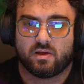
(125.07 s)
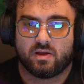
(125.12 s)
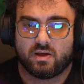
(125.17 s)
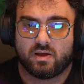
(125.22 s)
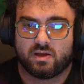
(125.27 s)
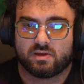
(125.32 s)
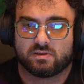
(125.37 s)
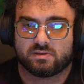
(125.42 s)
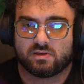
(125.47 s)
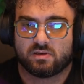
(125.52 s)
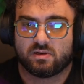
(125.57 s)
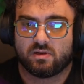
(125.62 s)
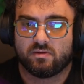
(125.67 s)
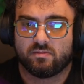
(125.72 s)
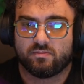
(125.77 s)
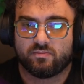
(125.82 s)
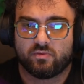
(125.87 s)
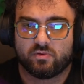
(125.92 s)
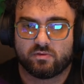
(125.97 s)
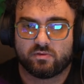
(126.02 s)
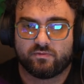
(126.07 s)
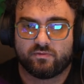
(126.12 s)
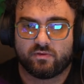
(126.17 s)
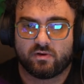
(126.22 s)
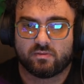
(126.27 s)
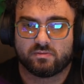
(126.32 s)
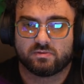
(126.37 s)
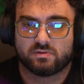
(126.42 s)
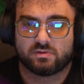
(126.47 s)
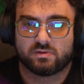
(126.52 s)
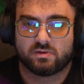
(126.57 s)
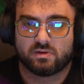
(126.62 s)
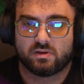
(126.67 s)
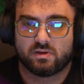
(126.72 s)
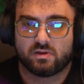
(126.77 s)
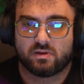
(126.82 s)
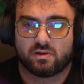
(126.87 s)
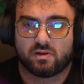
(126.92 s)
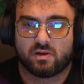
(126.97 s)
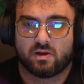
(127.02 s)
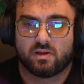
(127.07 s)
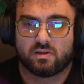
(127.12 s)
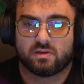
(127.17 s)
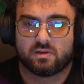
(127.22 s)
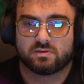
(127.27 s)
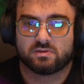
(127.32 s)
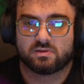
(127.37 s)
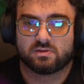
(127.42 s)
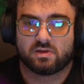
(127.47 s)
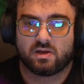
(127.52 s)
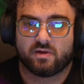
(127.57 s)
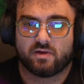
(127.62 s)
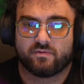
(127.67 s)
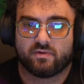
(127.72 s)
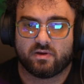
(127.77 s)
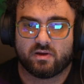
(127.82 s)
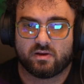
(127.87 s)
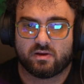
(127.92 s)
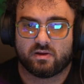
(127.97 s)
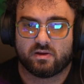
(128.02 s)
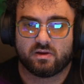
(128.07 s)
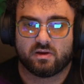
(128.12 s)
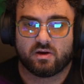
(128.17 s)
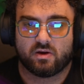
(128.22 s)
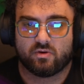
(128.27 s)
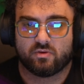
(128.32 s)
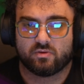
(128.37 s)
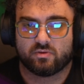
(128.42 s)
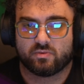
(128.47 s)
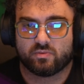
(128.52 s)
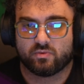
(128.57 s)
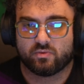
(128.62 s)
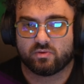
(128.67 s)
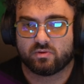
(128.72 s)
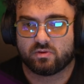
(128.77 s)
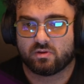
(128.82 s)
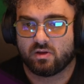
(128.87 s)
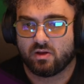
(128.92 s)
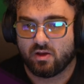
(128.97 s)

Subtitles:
has an input from string and doesn't have any output.